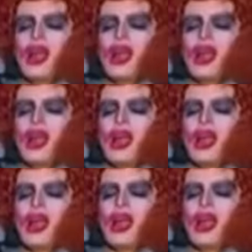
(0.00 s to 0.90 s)

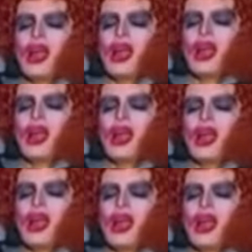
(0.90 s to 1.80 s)

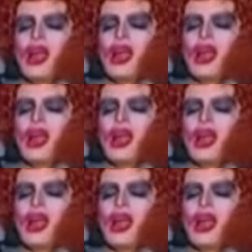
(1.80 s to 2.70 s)

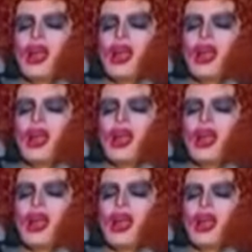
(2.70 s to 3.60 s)
(not speaking)